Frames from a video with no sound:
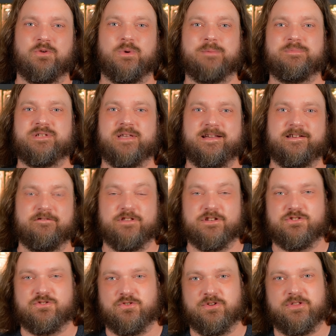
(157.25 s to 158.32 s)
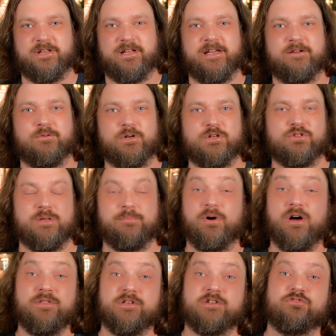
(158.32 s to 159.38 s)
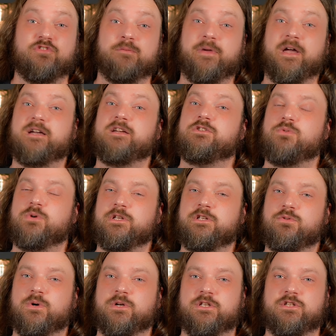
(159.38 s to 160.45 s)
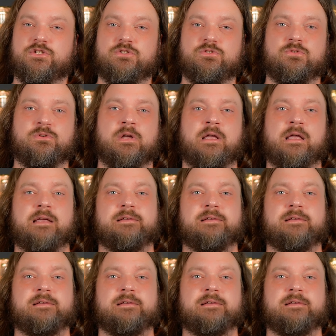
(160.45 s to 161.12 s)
the website of the store that I originally bought this from back in 2022,